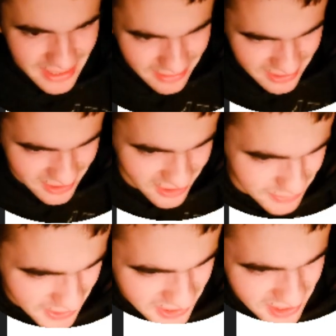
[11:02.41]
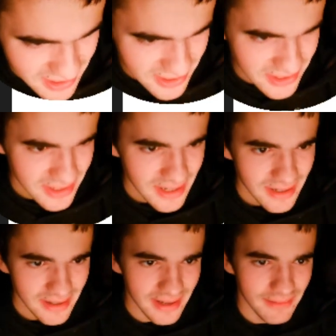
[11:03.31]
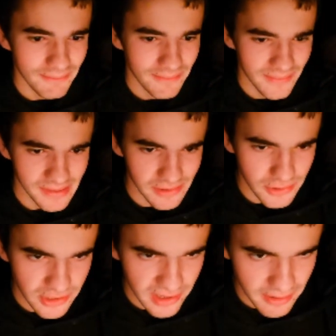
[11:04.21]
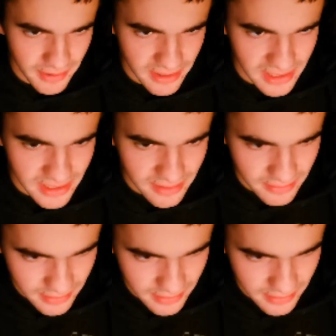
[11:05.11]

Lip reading: That's the homunculus, illusionarily